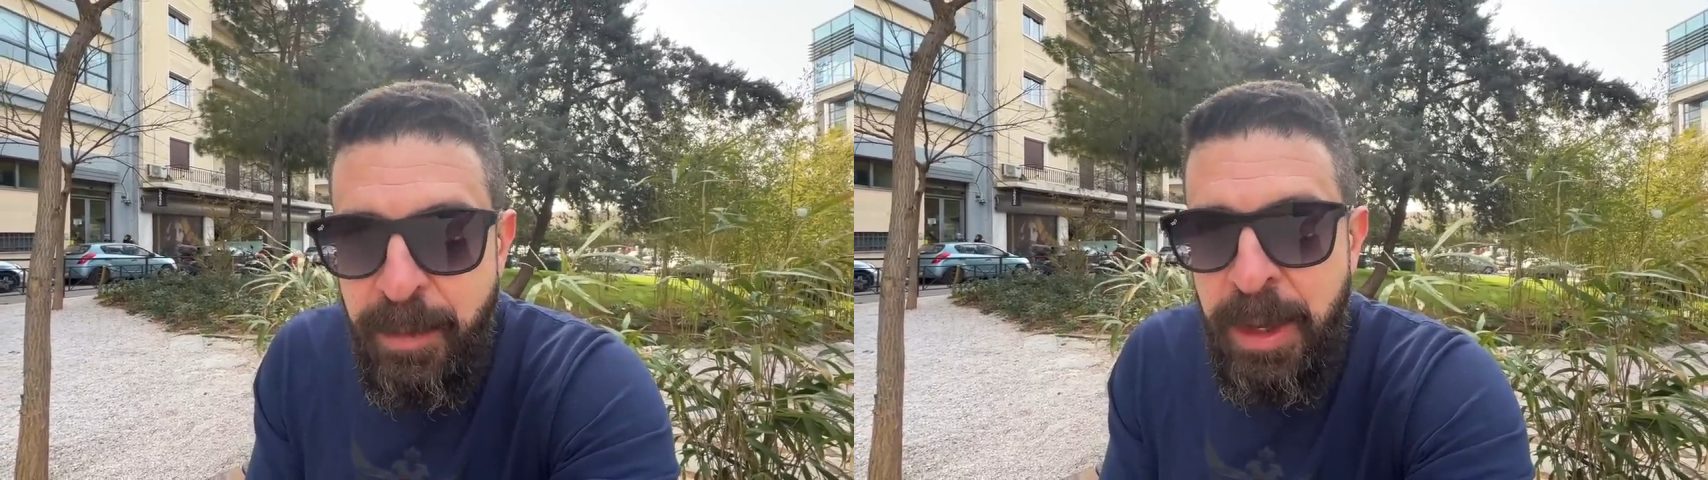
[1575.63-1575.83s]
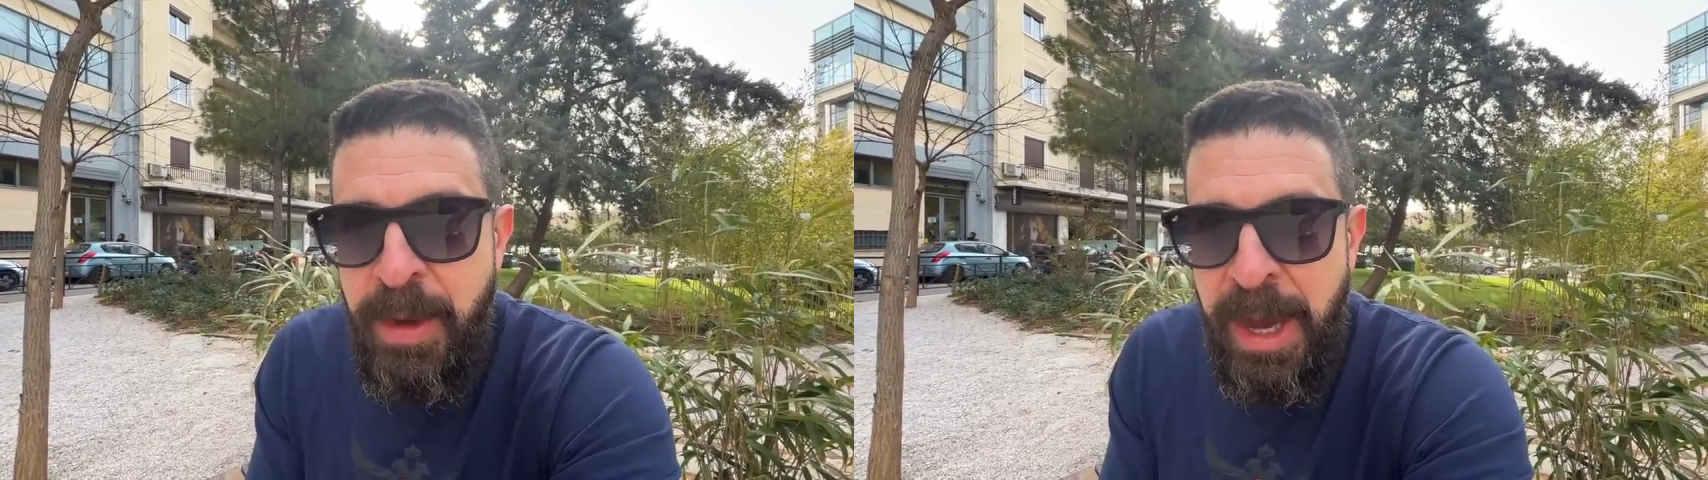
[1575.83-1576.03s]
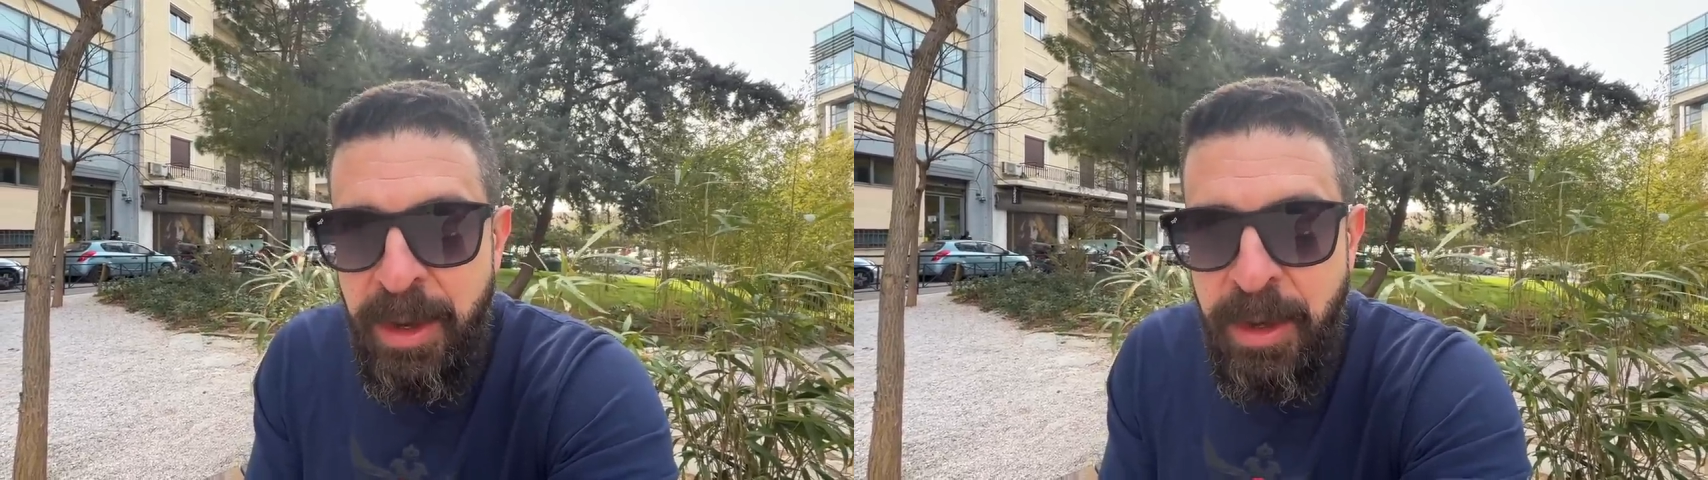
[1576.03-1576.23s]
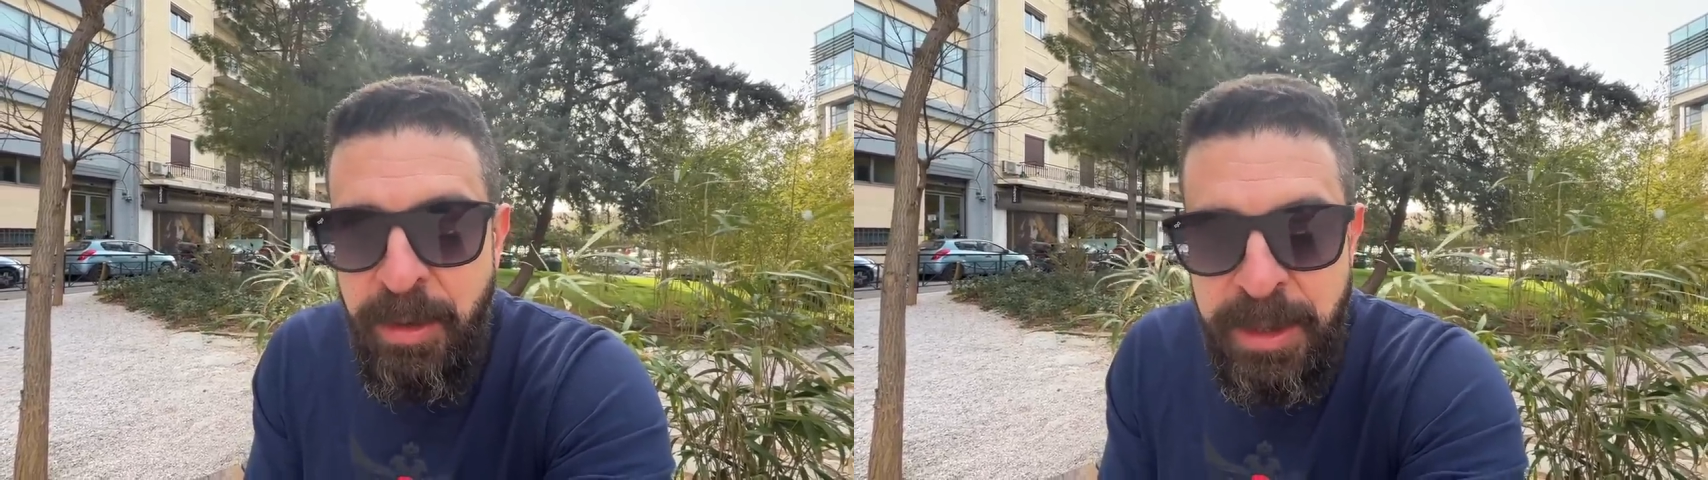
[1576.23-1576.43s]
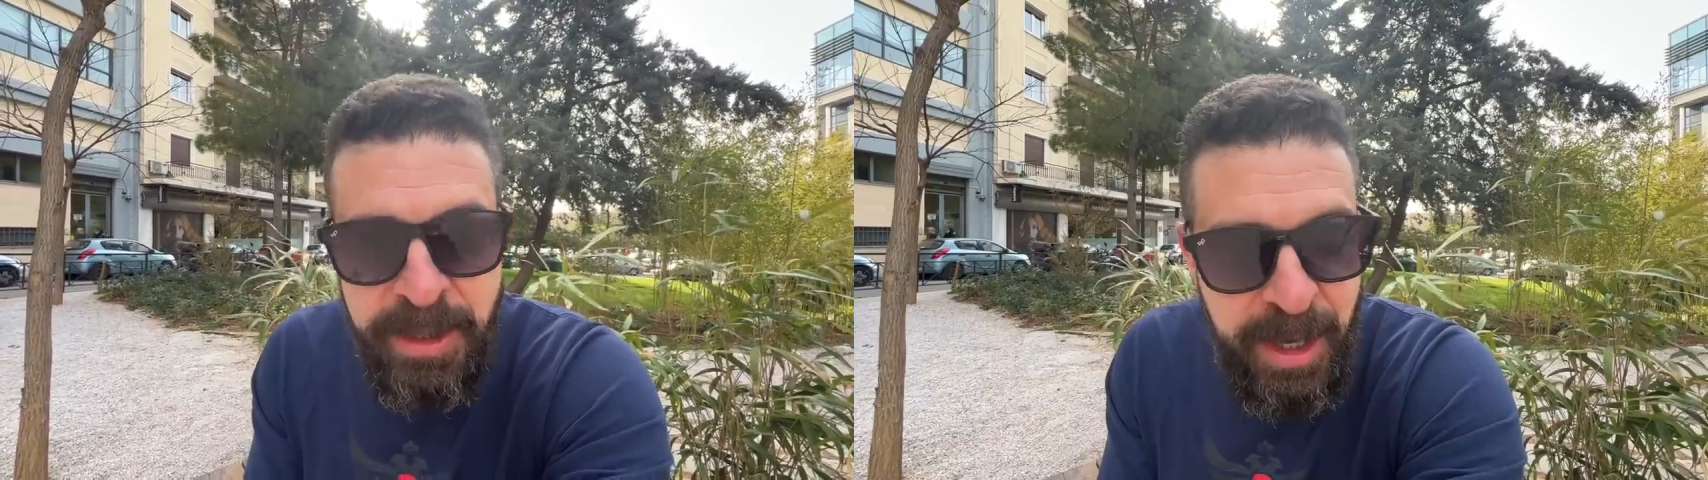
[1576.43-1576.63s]
and you had a
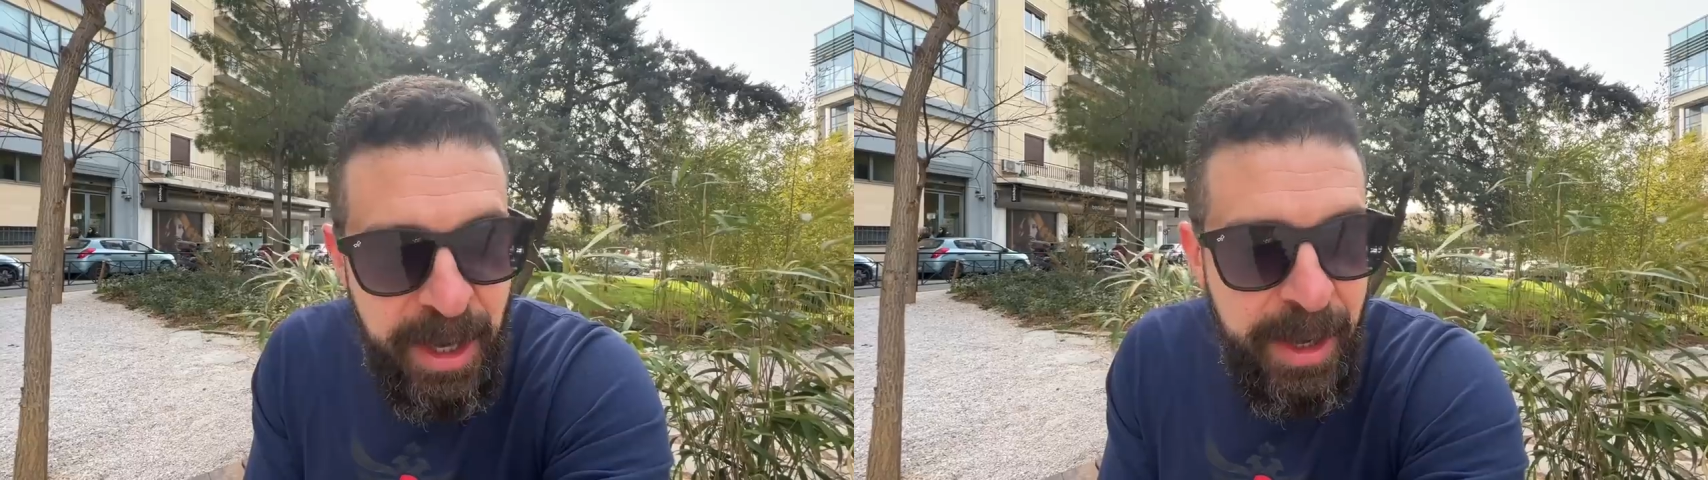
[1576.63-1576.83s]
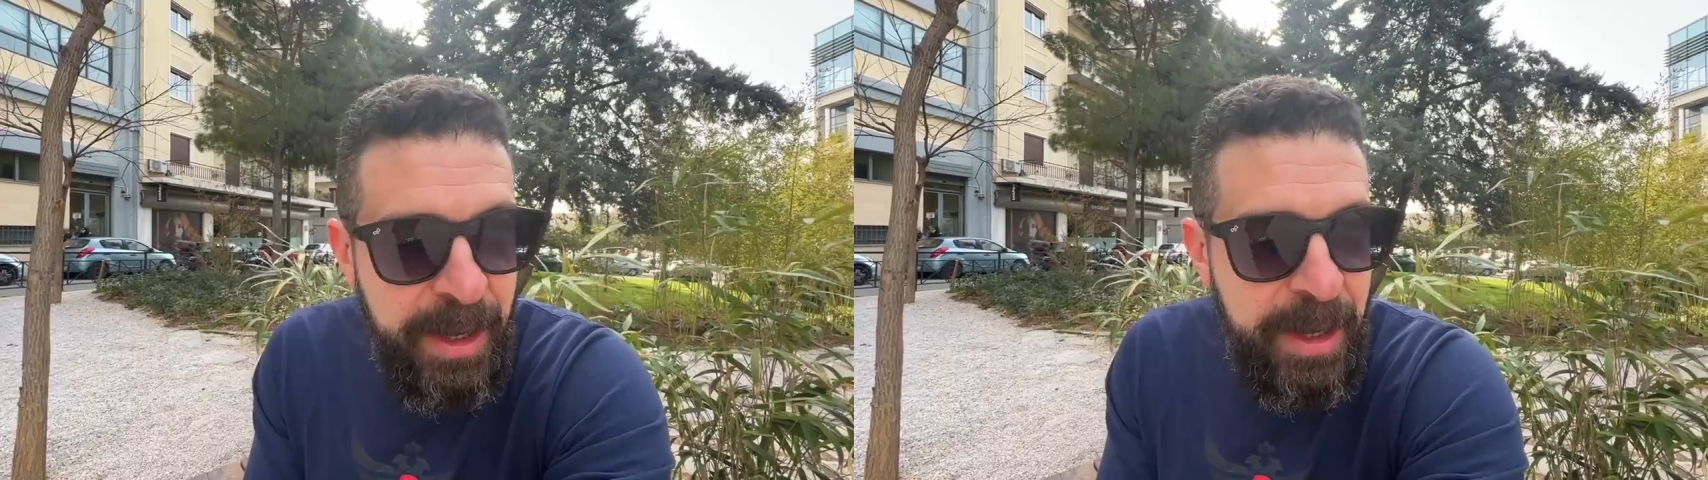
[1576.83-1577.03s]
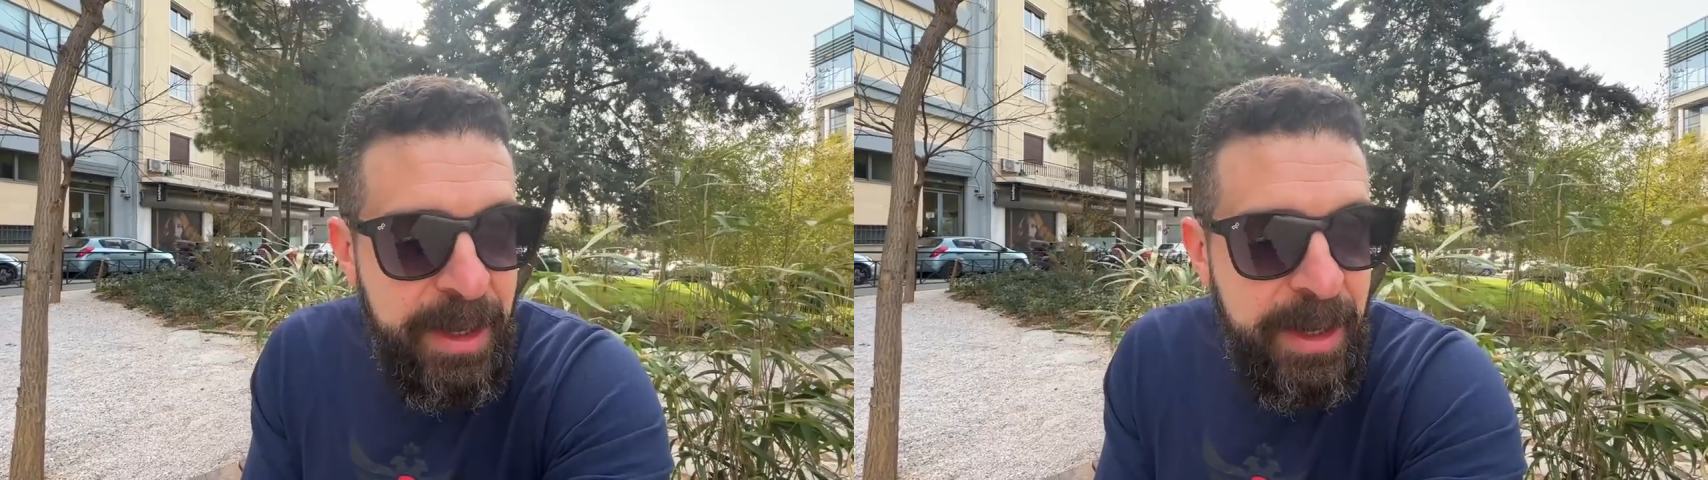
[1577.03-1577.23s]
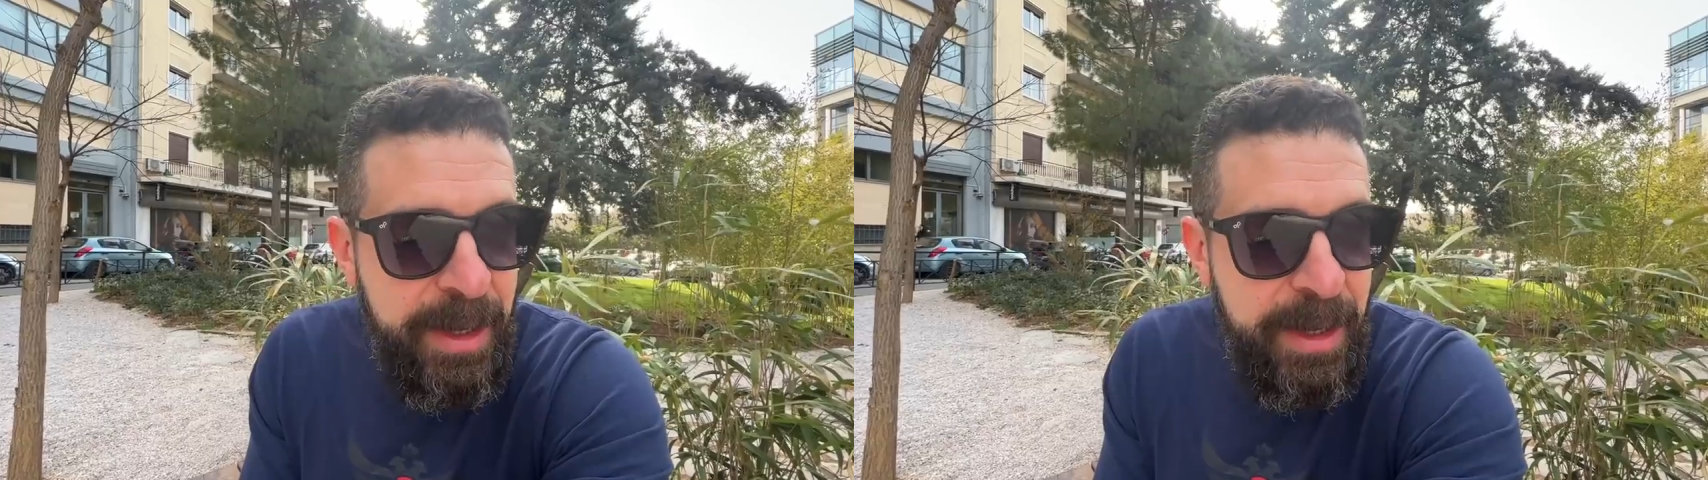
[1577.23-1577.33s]
coup d'état in